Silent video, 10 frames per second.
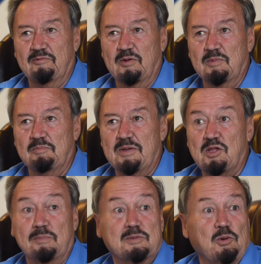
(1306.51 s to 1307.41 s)
from the
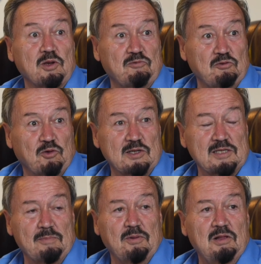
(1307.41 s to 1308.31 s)
bishop's point of view, for
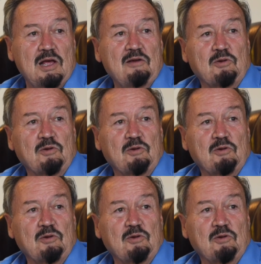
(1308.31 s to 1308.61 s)
example,